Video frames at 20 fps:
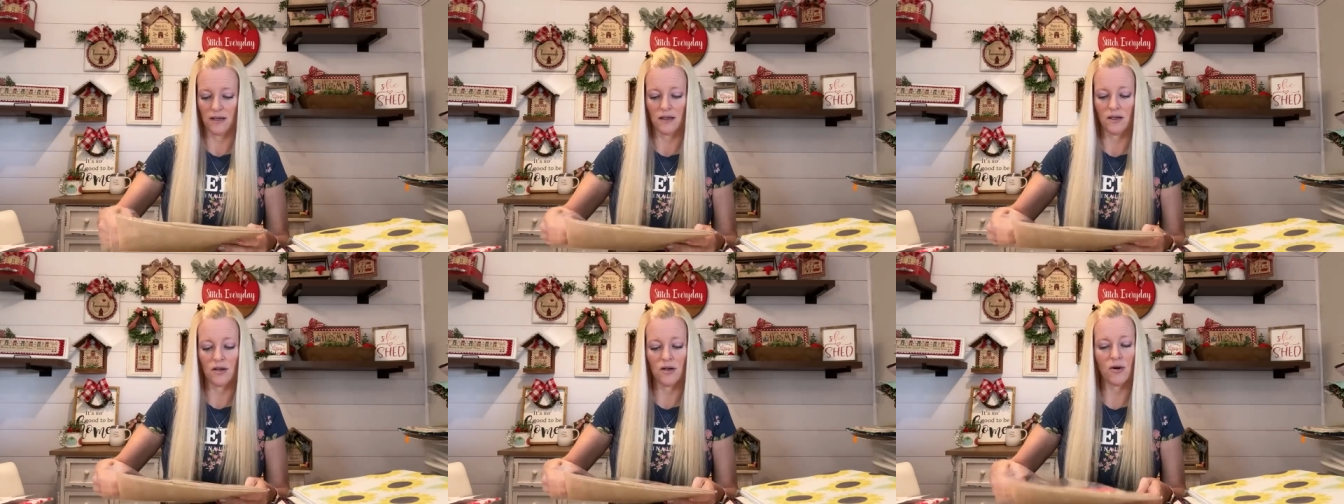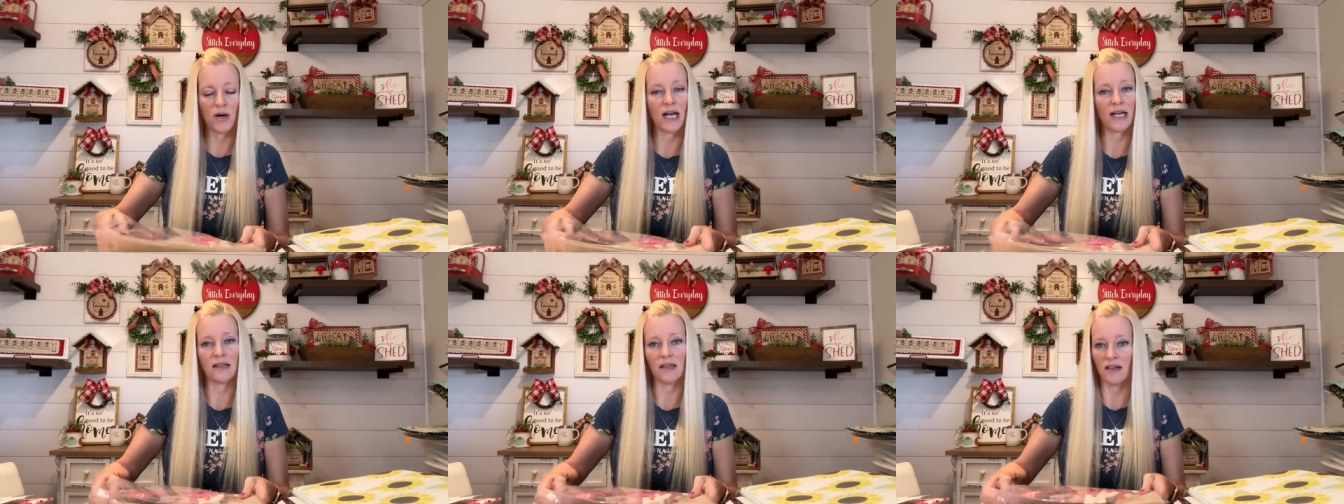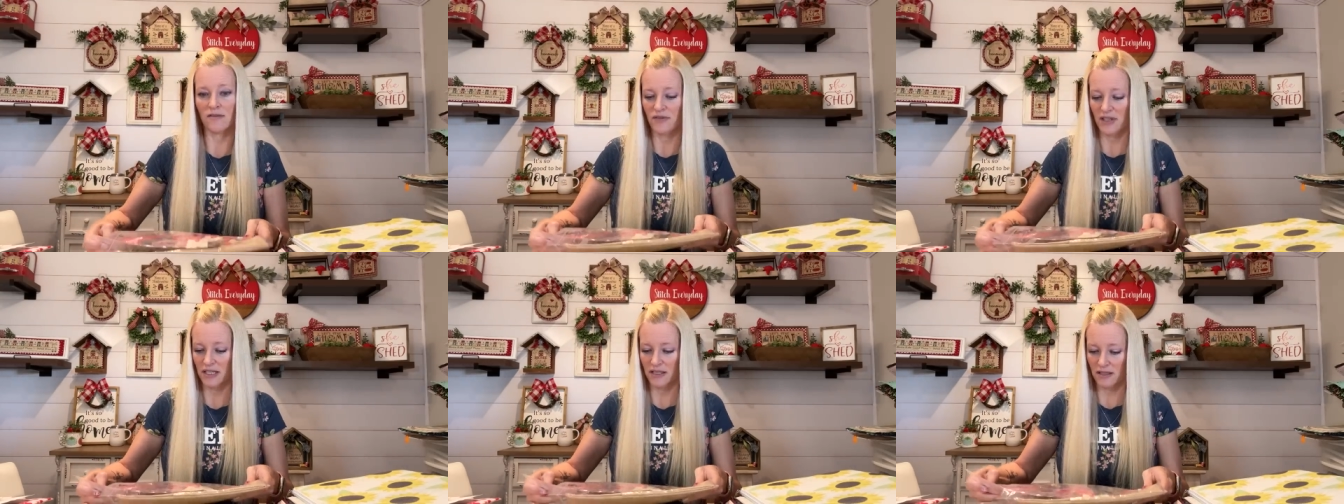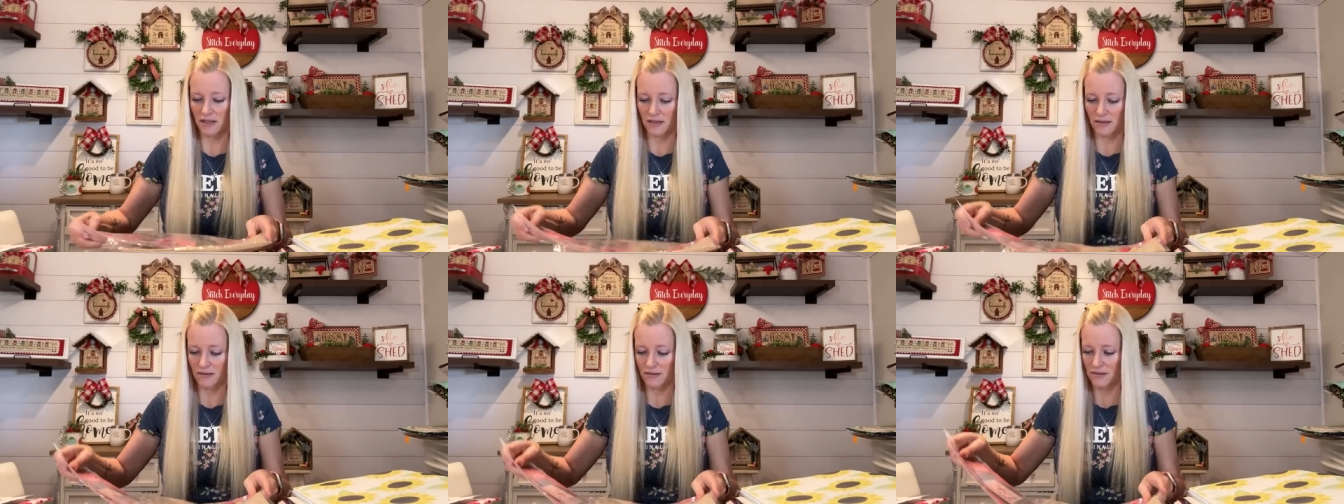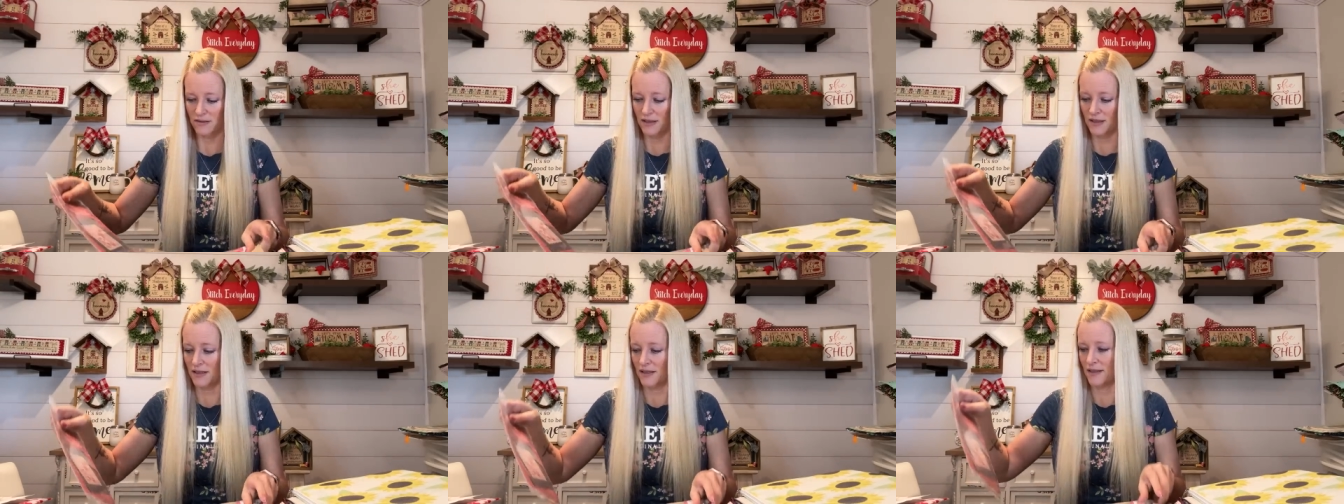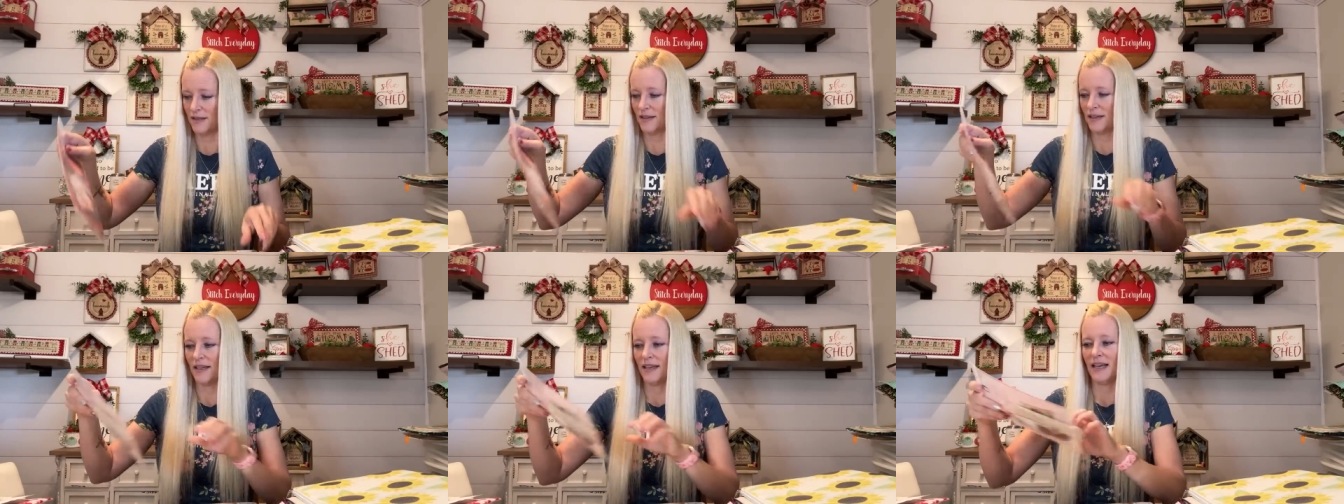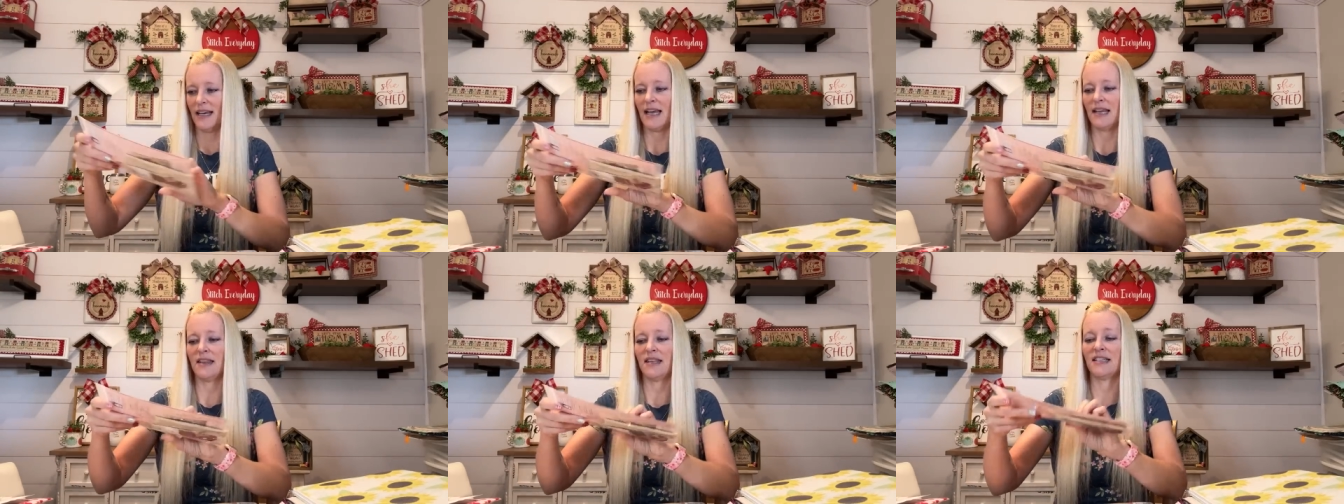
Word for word: Oh, I love this. And